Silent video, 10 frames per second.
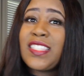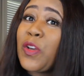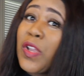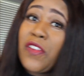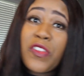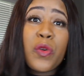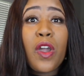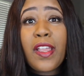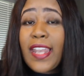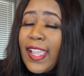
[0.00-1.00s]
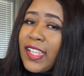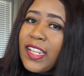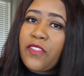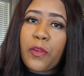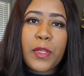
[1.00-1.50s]
So if you are liking
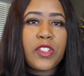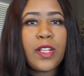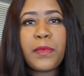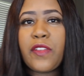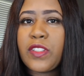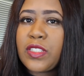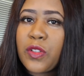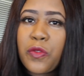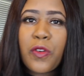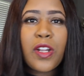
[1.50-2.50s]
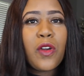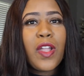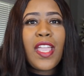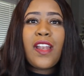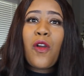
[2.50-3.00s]
the information I'm giving so far, go
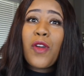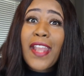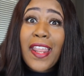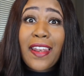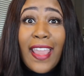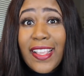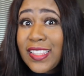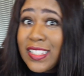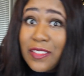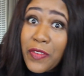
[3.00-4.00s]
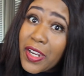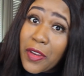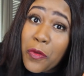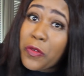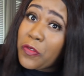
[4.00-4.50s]
ahead on and like this
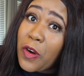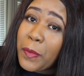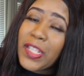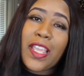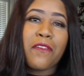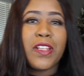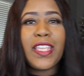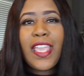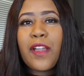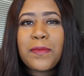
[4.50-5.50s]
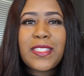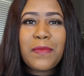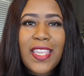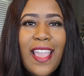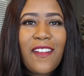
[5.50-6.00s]
video for me. That really helps
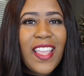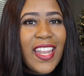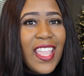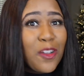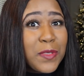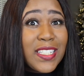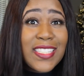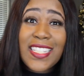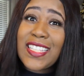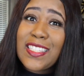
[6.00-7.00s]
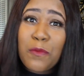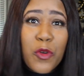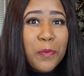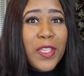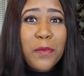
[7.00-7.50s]
me out, and it helps it to get to
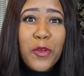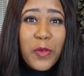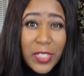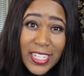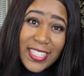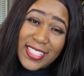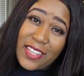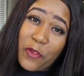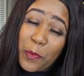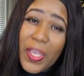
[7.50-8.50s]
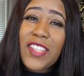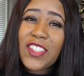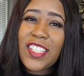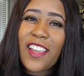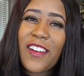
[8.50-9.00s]
more people who need this
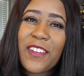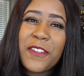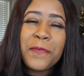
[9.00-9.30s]
information, y'all.